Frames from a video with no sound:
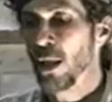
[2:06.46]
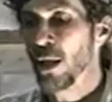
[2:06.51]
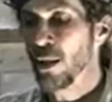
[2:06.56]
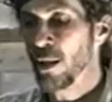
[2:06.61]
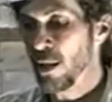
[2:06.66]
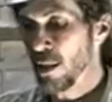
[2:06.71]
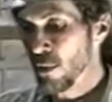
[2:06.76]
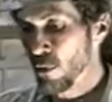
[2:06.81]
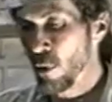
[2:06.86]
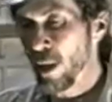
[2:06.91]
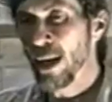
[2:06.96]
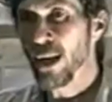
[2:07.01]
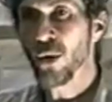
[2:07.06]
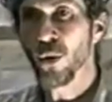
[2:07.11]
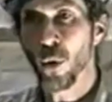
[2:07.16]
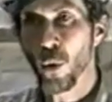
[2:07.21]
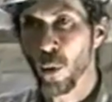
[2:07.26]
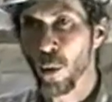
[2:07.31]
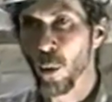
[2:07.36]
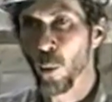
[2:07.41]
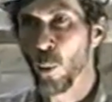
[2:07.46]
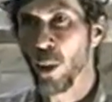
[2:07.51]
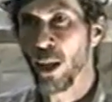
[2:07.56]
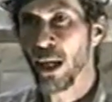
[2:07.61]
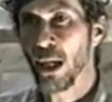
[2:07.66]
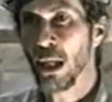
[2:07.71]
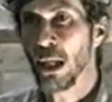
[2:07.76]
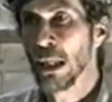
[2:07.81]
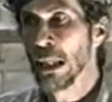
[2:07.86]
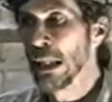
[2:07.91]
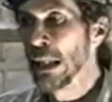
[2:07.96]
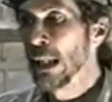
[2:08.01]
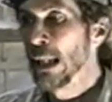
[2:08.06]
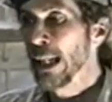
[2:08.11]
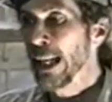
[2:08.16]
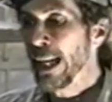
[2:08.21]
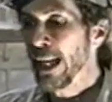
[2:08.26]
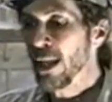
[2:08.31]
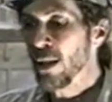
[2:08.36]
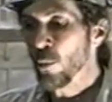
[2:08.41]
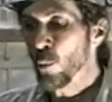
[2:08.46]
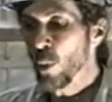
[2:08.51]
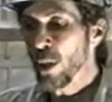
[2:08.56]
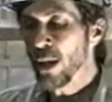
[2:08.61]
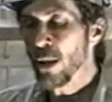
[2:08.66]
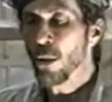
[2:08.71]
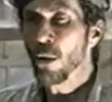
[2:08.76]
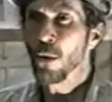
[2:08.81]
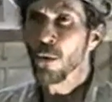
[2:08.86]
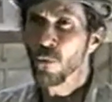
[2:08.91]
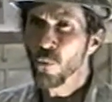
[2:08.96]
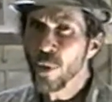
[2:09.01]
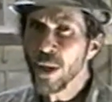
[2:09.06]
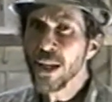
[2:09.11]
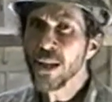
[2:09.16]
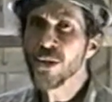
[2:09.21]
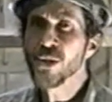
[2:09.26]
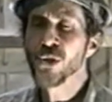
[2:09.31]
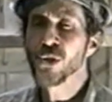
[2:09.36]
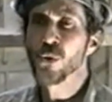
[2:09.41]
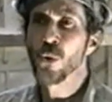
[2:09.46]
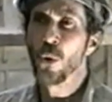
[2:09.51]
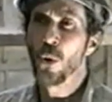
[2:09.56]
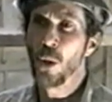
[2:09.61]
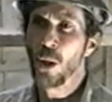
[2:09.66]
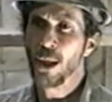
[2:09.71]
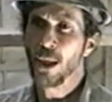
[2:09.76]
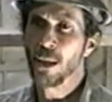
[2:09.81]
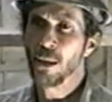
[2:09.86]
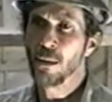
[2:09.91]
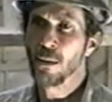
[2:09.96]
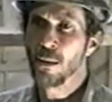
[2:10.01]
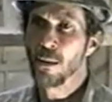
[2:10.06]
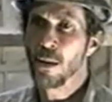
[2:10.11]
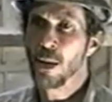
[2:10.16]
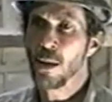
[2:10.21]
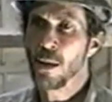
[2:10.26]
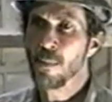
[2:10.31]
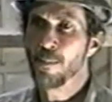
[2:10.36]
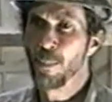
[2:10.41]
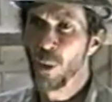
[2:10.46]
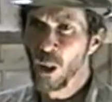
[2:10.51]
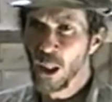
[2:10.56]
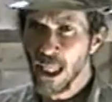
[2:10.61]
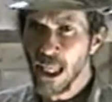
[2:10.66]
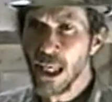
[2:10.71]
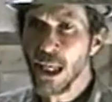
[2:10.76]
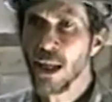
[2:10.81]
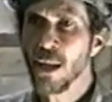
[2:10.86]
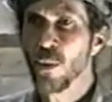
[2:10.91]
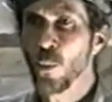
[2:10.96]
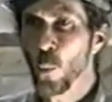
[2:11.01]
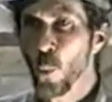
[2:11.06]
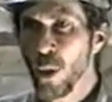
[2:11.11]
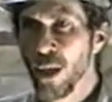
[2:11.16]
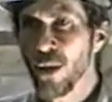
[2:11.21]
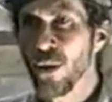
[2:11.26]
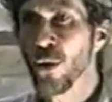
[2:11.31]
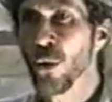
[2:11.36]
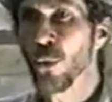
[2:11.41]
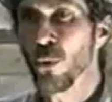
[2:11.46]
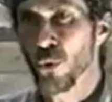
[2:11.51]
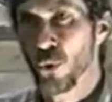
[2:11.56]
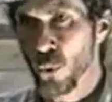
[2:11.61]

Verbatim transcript: in the grand hallway, and we are reinstalling the Palladian window